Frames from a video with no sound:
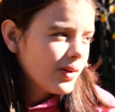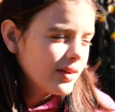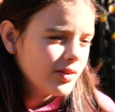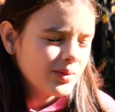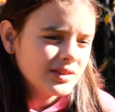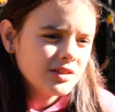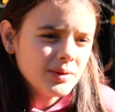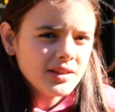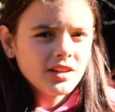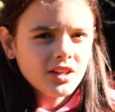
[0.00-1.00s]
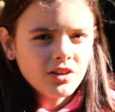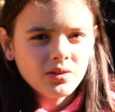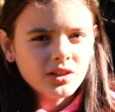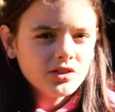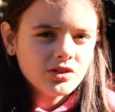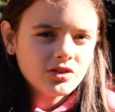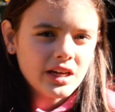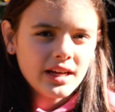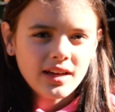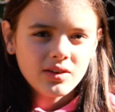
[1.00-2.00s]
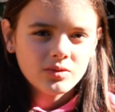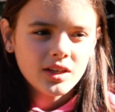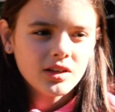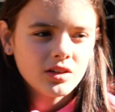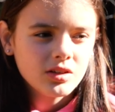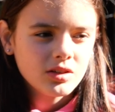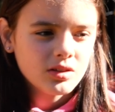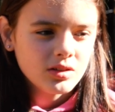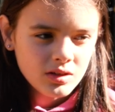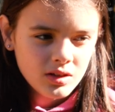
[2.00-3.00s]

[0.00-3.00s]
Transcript: "Oh, I don't know what this plant's going to do. Let's just try it out." They didn't